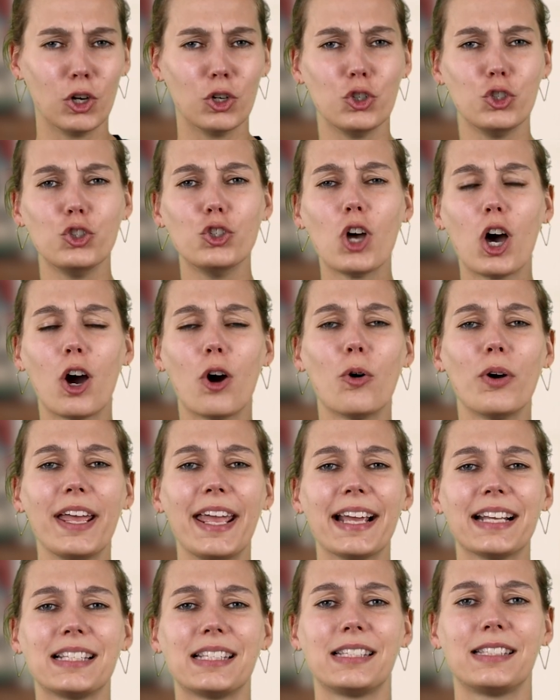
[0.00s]
no
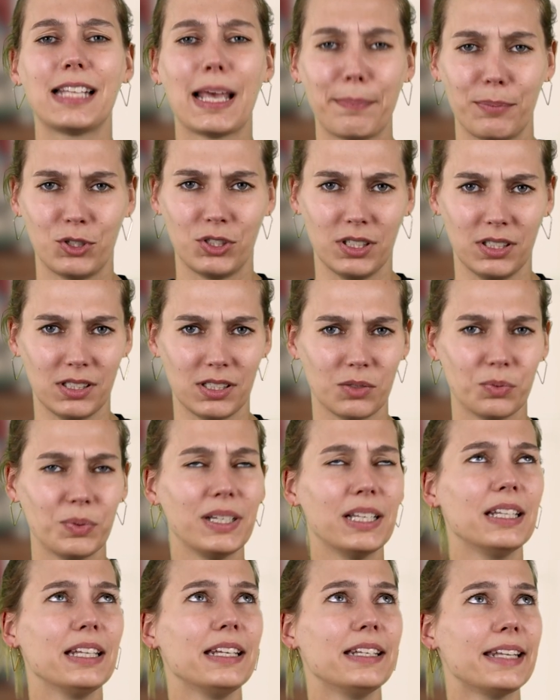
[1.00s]
exceptions,
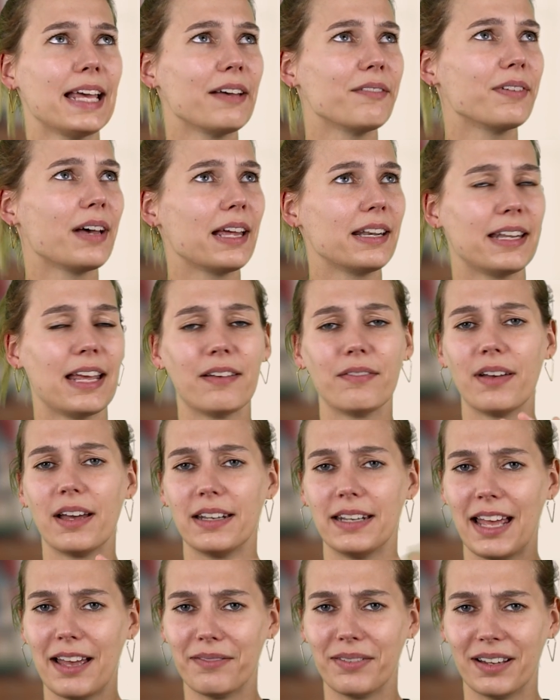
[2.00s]
really never, never,
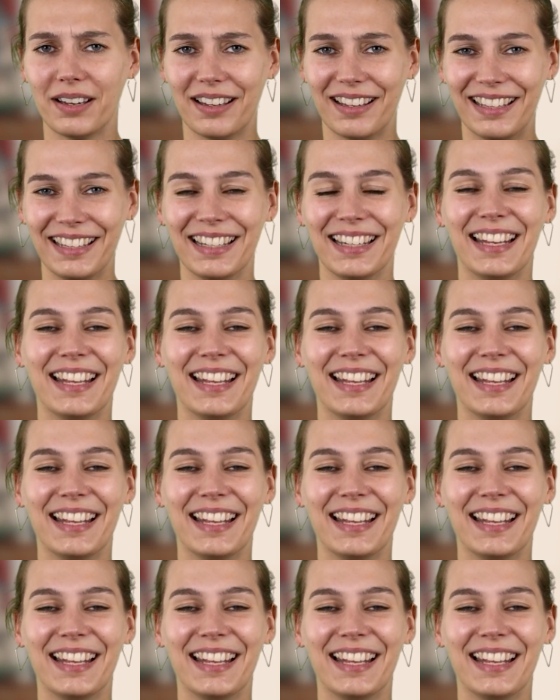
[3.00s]
never,